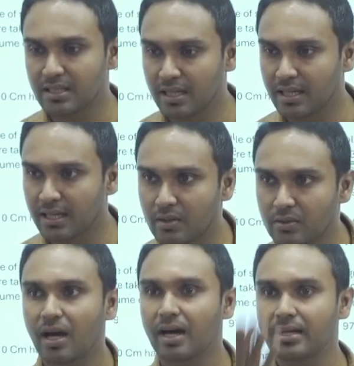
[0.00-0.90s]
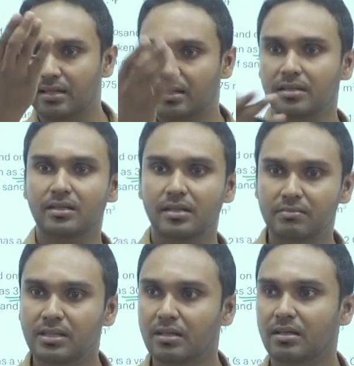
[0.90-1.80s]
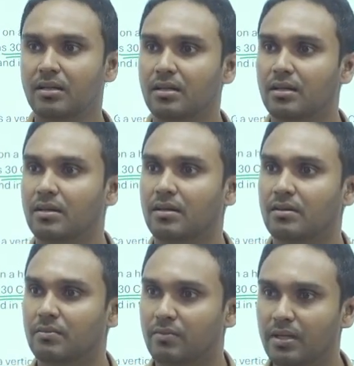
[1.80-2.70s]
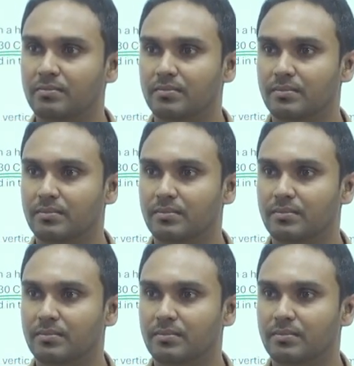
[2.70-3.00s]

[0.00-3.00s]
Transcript: area to the height gives the volume